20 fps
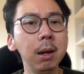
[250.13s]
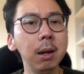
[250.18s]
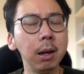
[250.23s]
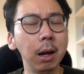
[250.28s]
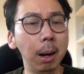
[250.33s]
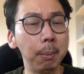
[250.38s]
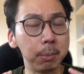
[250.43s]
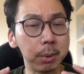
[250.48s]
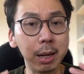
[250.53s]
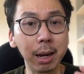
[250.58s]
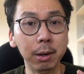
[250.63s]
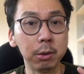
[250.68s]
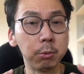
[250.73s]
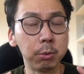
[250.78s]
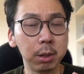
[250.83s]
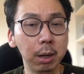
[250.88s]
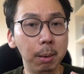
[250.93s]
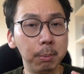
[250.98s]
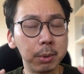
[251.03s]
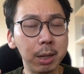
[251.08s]
I'm
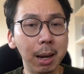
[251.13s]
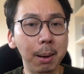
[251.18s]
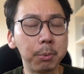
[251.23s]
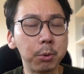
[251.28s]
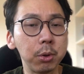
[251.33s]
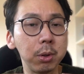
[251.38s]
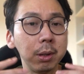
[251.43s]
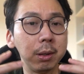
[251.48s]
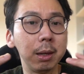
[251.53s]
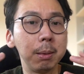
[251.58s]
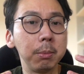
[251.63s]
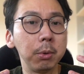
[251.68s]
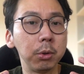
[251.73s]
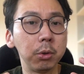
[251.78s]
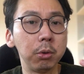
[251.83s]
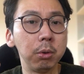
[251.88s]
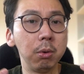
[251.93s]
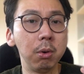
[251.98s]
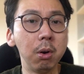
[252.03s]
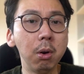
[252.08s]
capturing them
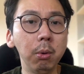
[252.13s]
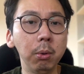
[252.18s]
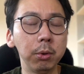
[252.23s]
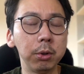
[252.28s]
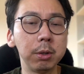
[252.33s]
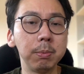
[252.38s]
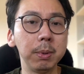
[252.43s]
onto notes,